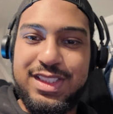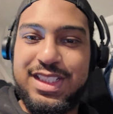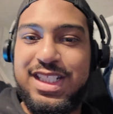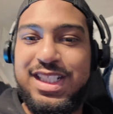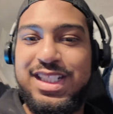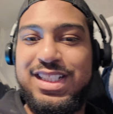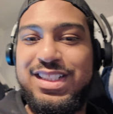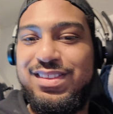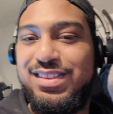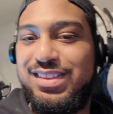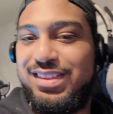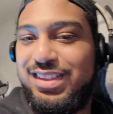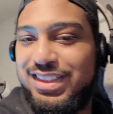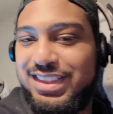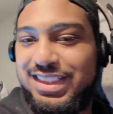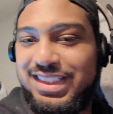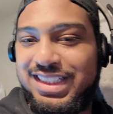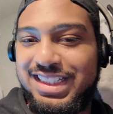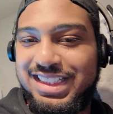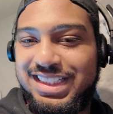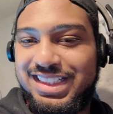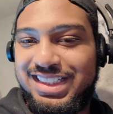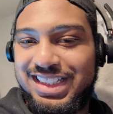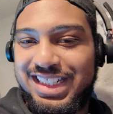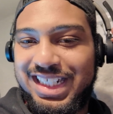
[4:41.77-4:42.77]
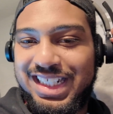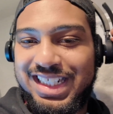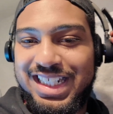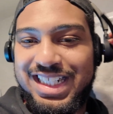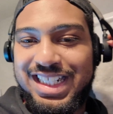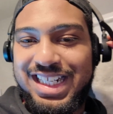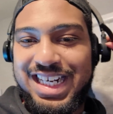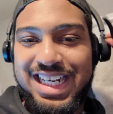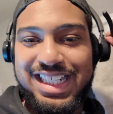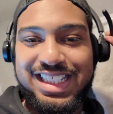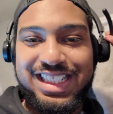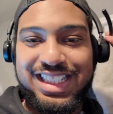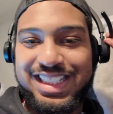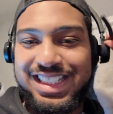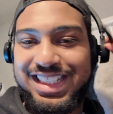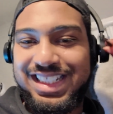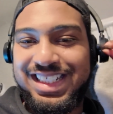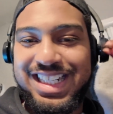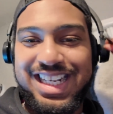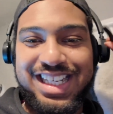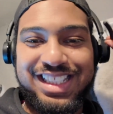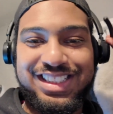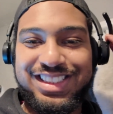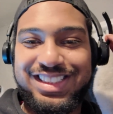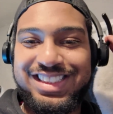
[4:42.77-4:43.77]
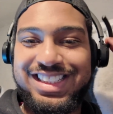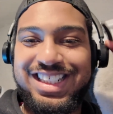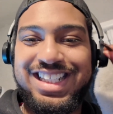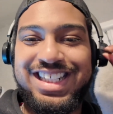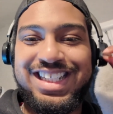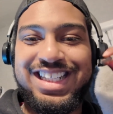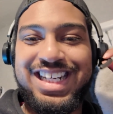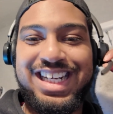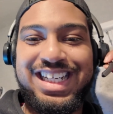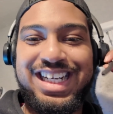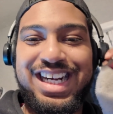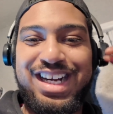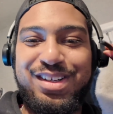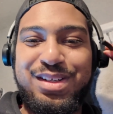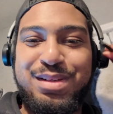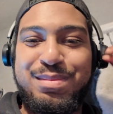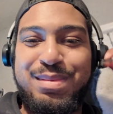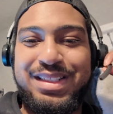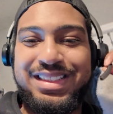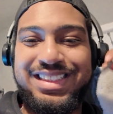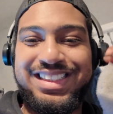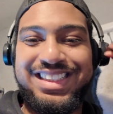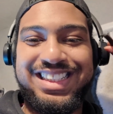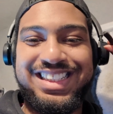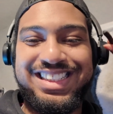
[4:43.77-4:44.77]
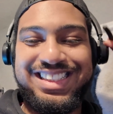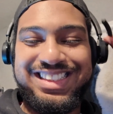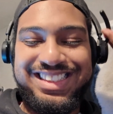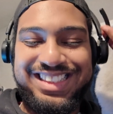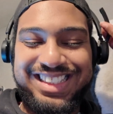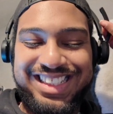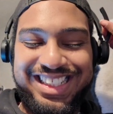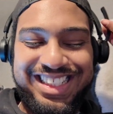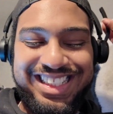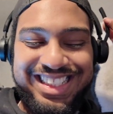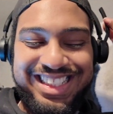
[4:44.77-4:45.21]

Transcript: No, because of this, I can't go back to this.